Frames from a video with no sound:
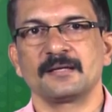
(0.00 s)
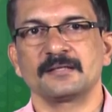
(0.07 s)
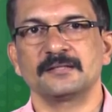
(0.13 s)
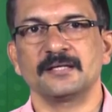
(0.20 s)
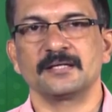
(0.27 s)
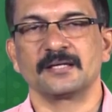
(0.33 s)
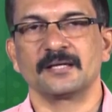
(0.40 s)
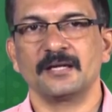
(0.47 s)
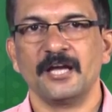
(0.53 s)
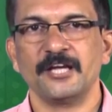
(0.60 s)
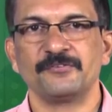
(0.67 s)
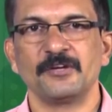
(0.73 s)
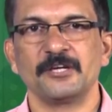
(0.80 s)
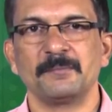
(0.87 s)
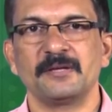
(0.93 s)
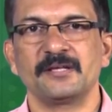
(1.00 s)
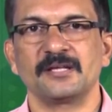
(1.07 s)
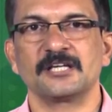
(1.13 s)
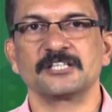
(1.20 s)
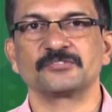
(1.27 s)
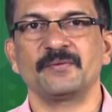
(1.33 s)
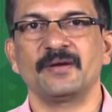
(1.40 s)
Then lightweight
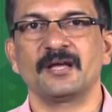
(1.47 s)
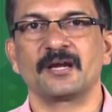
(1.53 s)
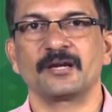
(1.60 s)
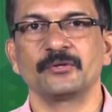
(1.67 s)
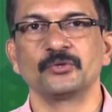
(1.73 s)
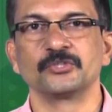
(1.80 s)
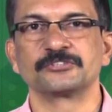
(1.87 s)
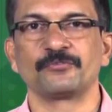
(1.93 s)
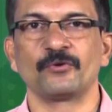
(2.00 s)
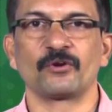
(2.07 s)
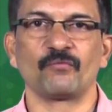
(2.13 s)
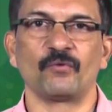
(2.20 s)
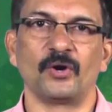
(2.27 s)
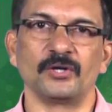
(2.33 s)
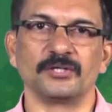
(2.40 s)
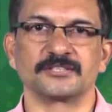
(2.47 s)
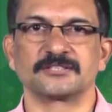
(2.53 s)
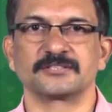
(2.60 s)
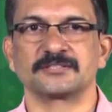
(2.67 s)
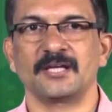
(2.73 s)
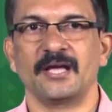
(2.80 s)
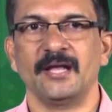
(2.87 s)
materials were used for
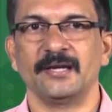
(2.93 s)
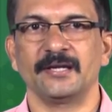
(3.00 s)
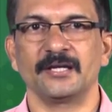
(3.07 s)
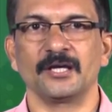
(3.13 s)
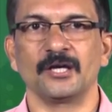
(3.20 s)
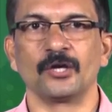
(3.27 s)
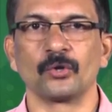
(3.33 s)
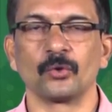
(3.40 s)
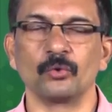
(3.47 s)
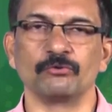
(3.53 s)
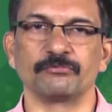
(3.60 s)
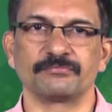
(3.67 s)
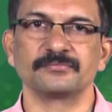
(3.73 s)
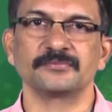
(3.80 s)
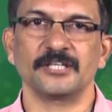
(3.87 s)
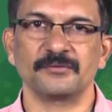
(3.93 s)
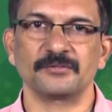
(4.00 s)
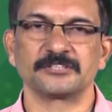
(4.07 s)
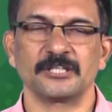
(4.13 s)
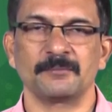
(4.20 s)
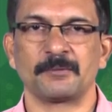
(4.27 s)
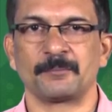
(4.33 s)
walls and roof. That
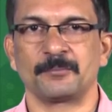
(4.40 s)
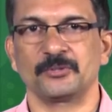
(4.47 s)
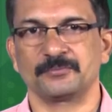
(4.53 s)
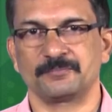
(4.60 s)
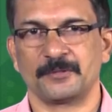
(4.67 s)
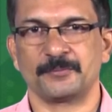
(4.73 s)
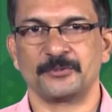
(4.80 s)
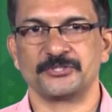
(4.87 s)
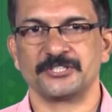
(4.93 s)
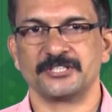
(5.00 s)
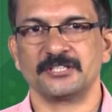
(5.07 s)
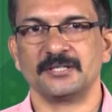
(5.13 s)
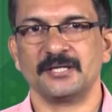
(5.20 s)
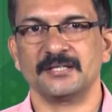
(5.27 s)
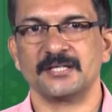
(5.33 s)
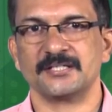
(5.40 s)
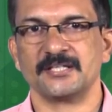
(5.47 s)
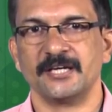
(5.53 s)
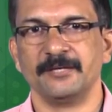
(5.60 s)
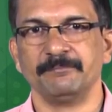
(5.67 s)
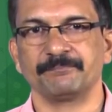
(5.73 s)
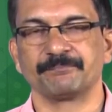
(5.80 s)
was a proposition at that
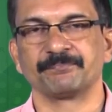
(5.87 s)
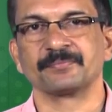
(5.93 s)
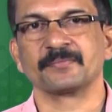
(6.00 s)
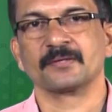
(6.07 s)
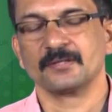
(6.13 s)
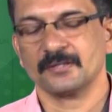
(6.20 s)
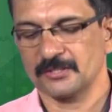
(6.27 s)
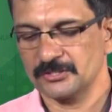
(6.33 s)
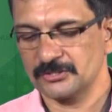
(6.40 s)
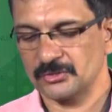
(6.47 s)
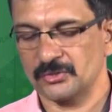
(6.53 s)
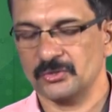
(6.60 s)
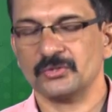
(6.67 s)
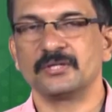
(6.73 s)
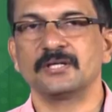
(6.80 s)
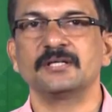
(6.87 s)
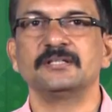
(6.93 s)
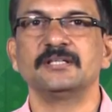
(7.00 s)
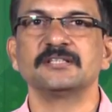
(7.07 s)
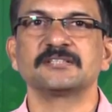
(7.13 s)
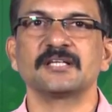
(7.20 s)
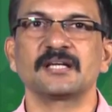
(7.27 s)
time. So
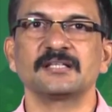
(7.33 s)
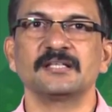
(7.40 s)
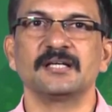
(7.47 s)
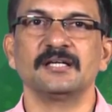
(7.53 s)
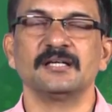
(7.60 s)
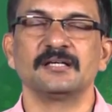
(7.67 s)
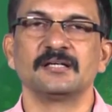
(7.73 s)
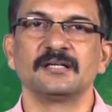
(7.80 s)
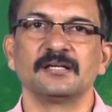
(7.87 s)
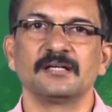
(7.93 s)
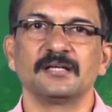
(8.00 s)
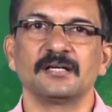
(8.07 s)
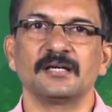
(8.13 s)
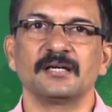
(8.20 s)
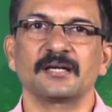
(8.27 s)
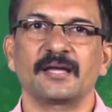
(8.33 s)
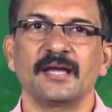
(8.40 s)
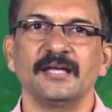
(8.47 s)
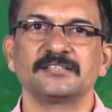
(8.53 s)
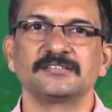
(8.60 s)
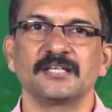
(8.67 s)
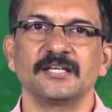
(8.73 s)
these are the
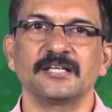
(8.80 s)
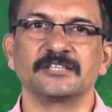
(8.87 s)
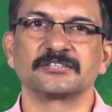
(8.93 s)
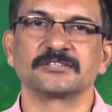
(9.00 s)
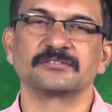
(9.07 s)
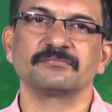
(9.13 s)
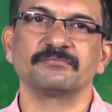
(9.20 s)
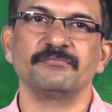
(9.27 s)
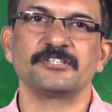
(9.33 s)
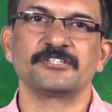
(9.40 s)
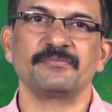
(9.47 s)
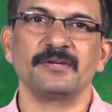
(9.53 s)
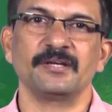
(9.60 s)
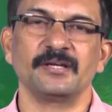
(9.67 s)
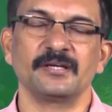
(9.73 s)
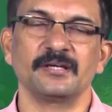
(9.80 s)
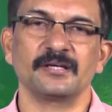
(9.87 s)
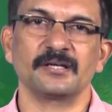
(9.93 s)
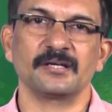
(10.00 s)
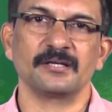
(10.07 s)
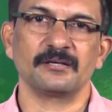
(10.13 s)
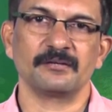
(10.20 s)
case studies which we
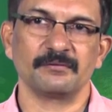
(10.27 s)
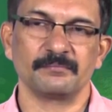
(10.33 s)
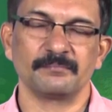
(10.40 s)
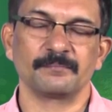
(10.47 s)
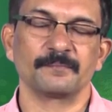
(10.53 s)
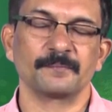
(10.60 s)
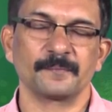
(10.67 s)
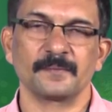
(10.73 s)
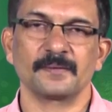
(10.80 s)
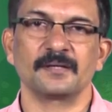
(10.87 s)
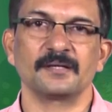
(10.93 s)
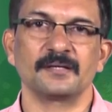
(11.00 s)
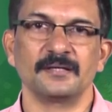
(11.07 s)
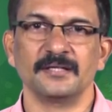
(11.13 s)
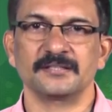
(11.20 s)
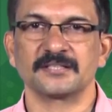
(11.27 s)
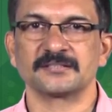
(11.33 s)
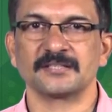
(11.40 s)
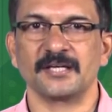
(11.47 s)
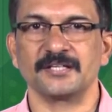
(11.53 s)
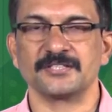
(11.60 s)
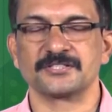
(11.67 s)

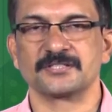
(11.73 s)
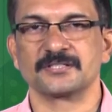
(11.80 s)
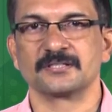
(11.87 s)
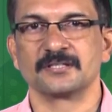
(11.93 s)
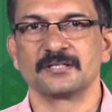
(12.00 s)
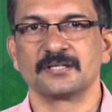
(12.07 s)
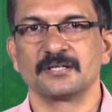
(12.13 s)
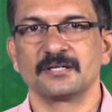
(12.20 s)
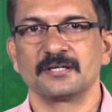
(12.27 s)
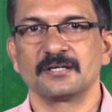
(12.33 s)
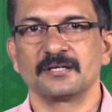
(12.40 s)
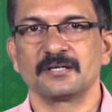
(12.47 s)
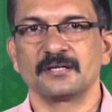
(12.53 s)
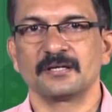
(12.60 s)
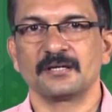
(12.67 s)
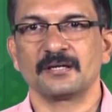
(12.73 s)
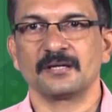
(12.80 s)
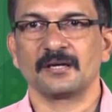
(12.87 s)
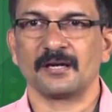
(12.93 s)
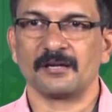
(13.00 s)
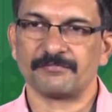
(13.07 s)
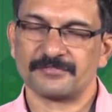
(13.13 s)
exercised
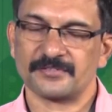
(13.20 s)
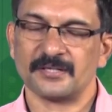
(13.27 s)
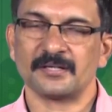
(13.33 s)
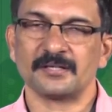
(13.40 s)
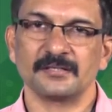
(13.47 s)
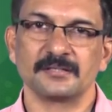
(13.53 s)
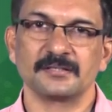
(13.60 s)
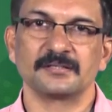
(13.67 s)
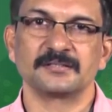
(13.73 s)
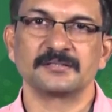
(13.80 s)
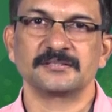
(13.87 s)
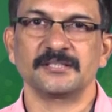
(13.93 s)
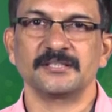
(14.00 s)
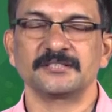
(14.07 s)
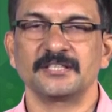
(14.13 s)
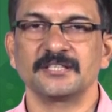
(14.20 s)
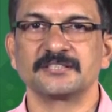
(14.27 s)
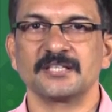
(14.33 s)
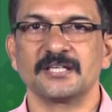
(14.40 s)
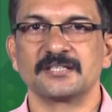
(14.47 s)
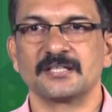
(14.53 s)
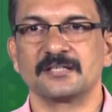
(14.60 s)
after suggesting
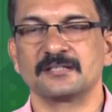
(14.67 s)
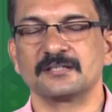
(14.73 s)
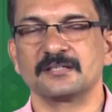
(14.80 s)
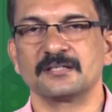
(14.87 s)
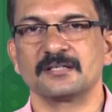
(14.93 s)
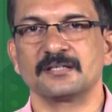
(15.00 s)
certain